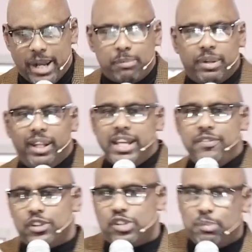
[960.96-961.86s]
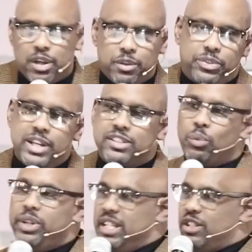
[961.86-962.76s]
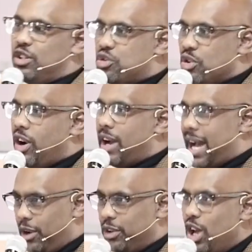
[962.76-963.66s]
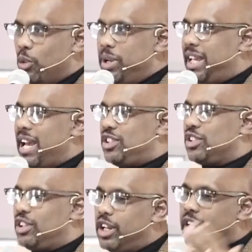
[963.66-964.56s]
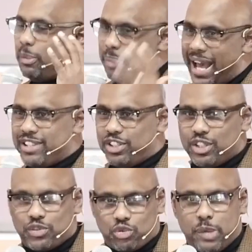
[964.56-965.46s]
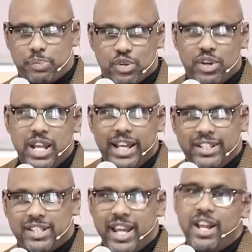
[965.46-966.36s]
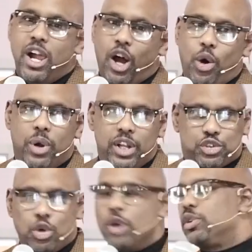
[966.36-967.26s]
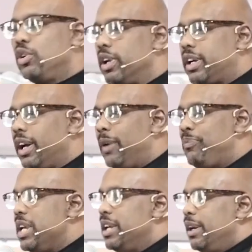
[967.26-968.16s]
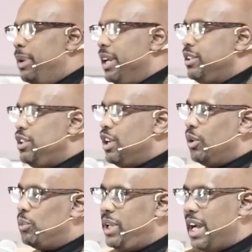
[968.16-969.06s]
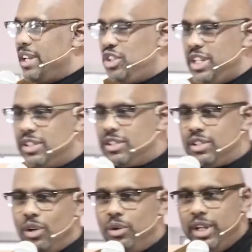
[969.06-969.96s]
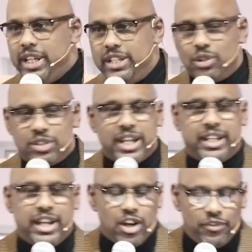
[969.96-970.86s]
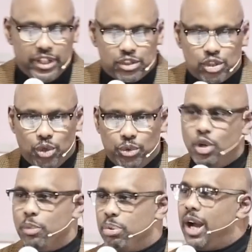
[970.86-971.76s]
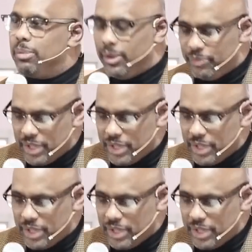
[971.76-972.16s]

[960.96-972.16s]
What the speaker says: But I believe there's some other things that we need to draw out. We can't just look at a passage of Scripture and say, oh, storms are going to come, but, you know, we got Jesus, so he's going to take care of it, so no problem.